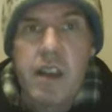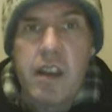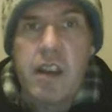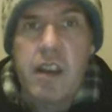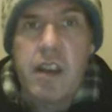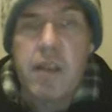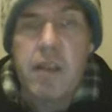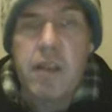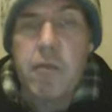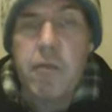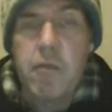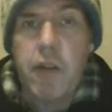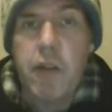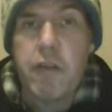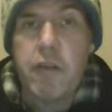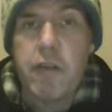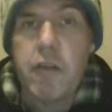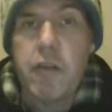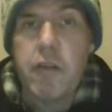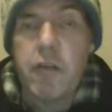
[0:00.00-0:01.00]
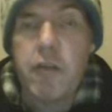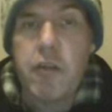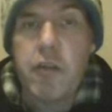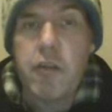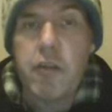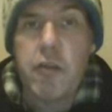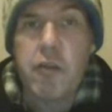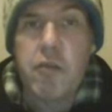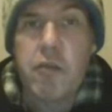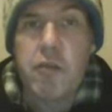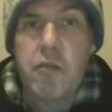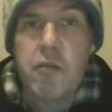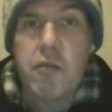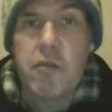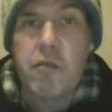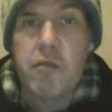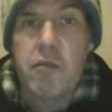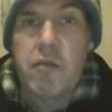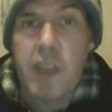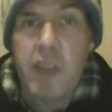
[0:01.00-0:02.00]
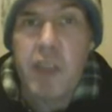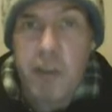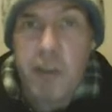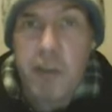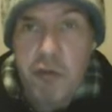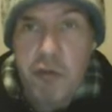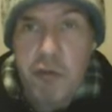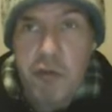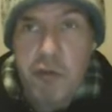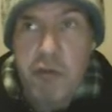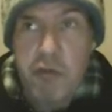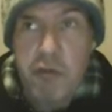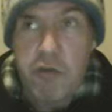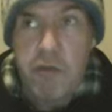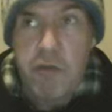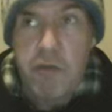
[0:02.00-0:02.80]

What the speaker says: in what you'd call natural